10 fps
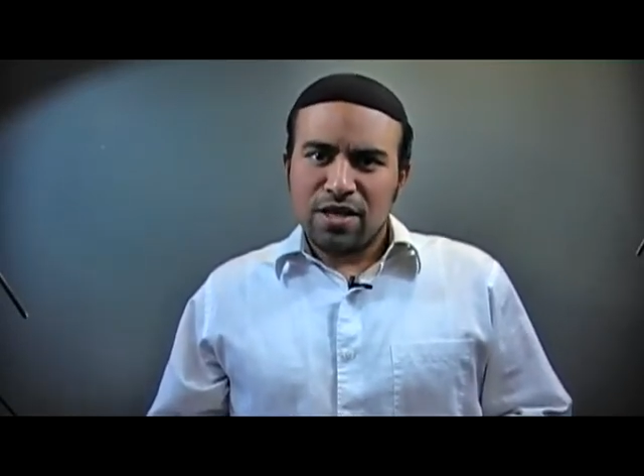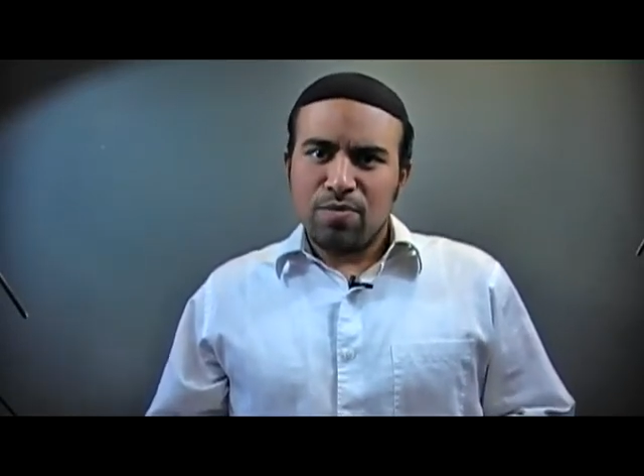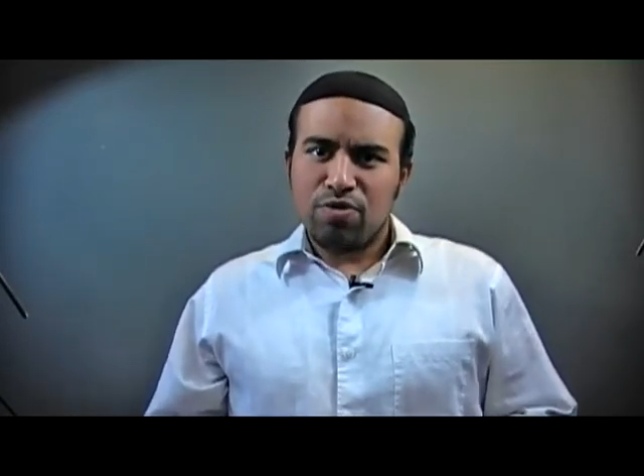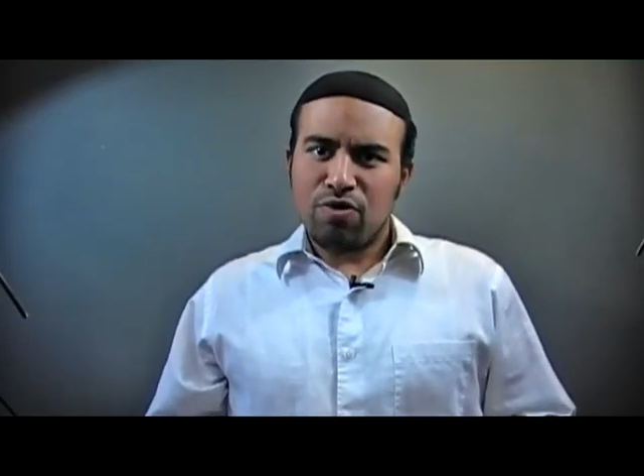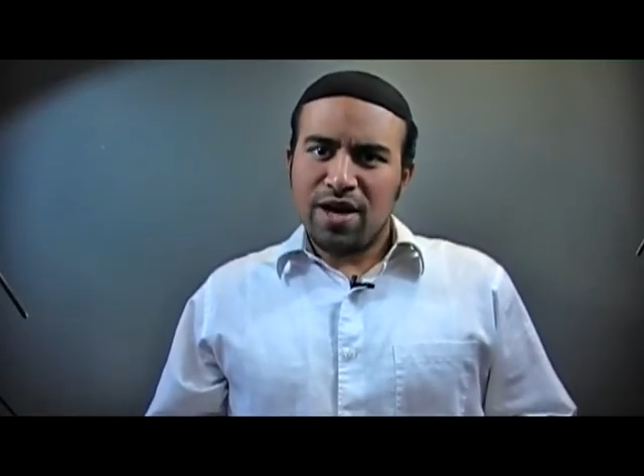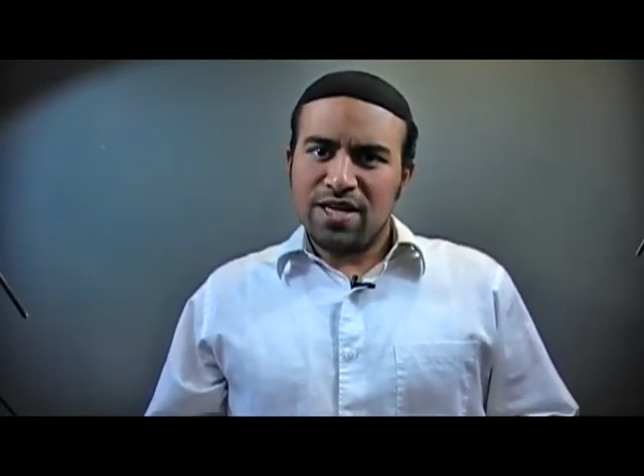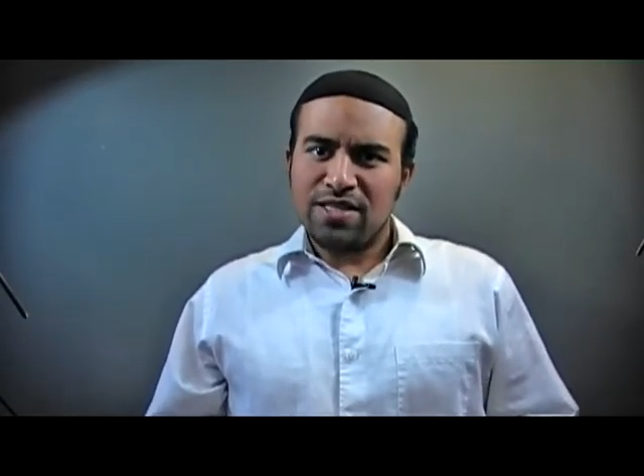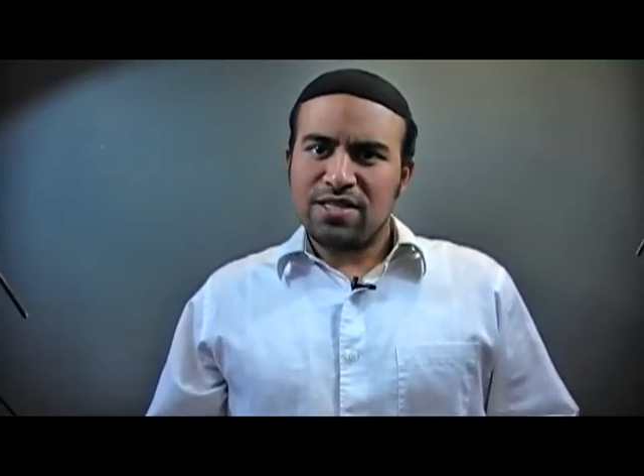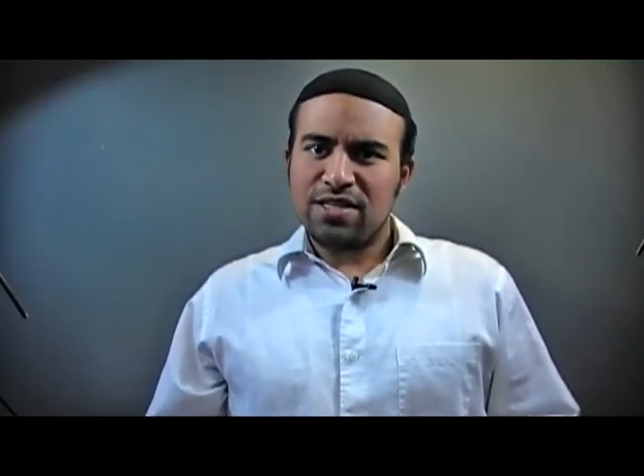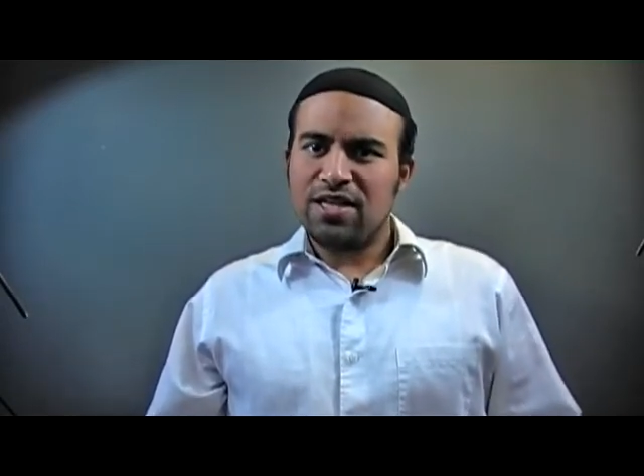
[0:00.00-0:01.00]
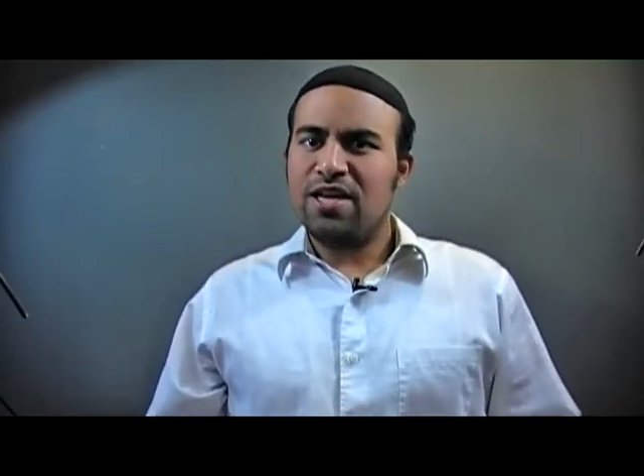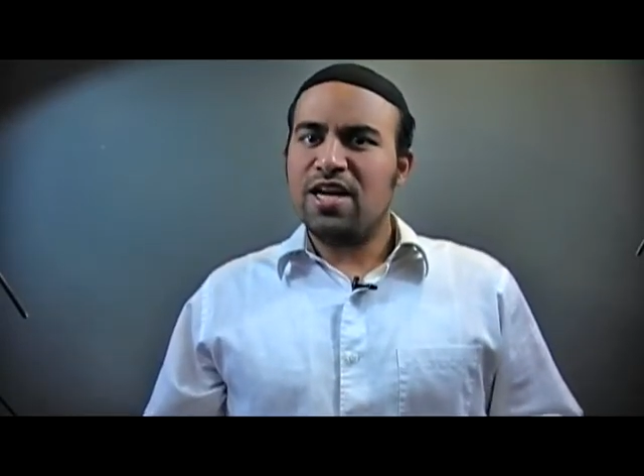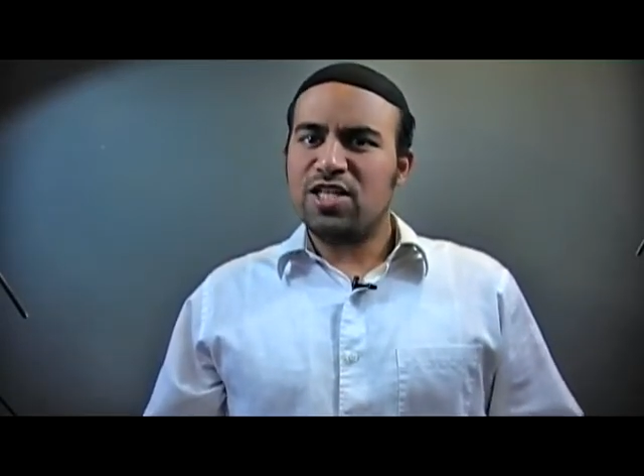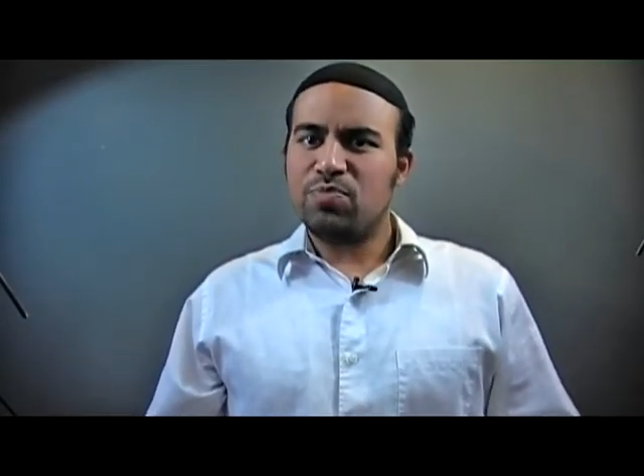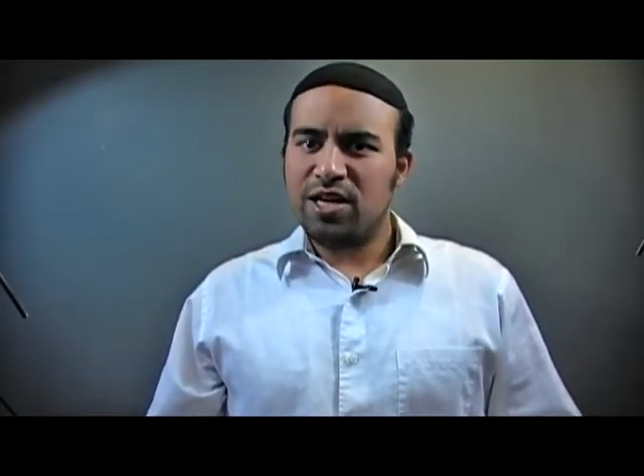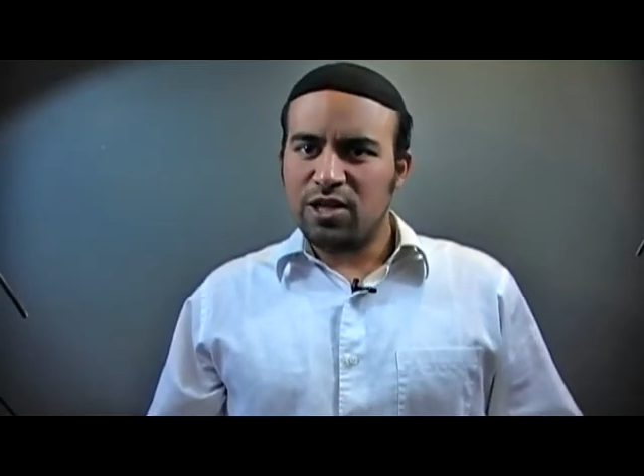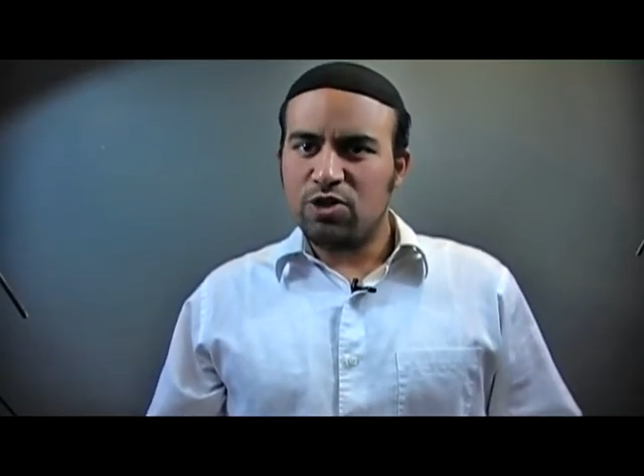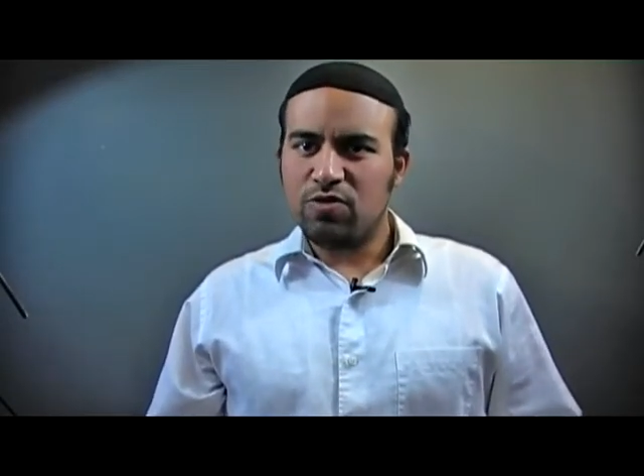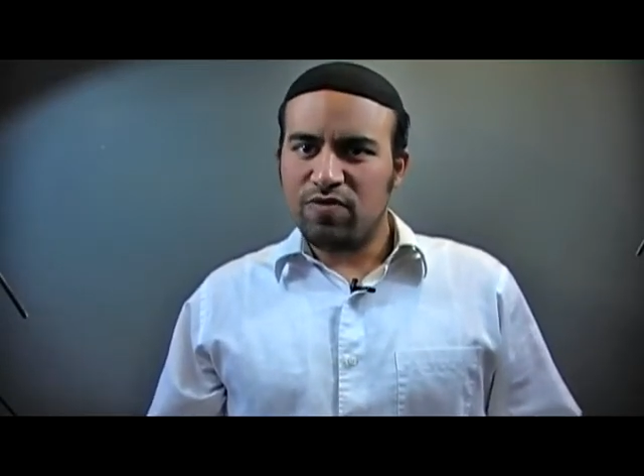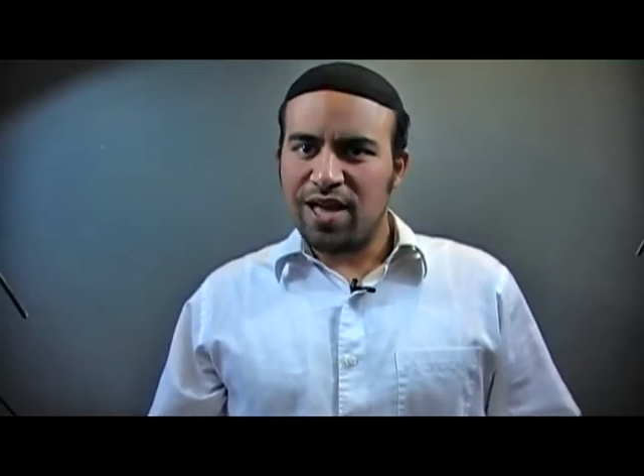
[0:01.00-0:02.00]
price in an
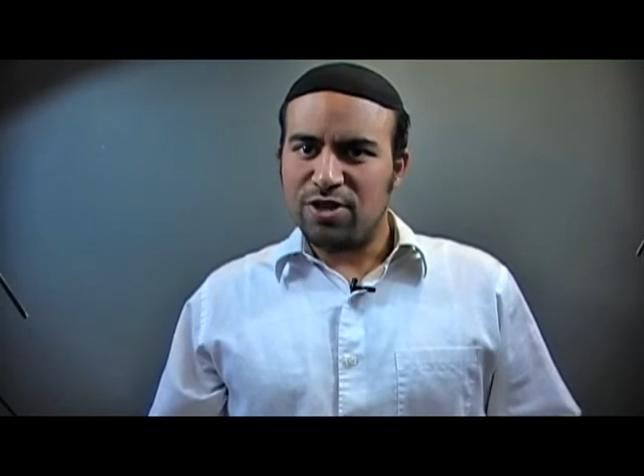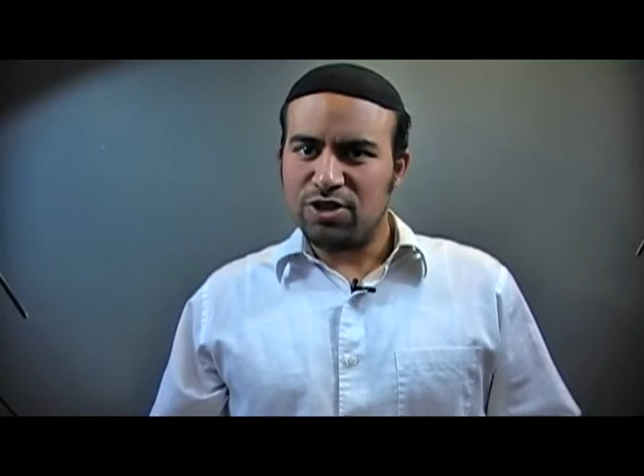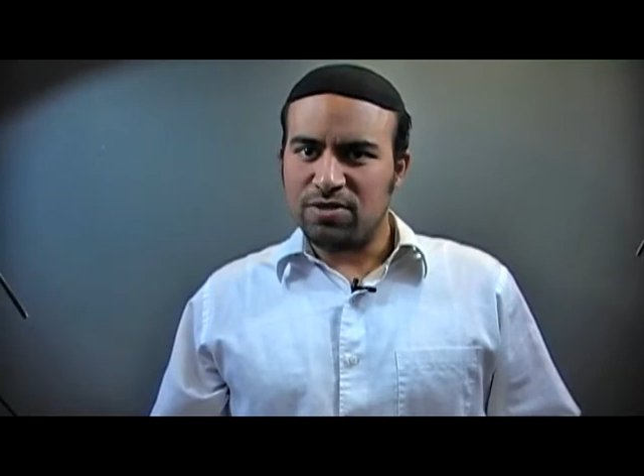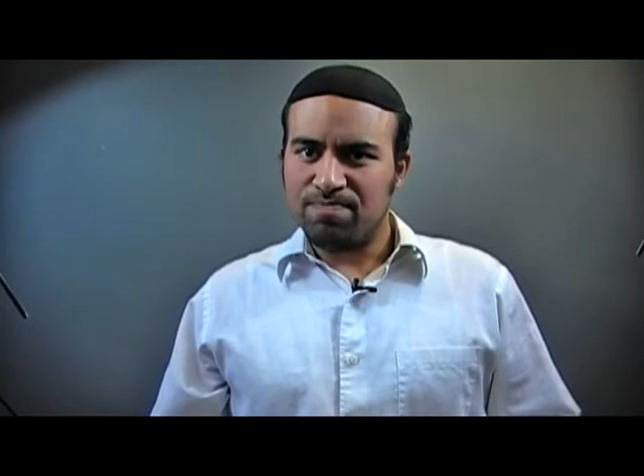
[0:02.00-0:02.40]
exponential fashion.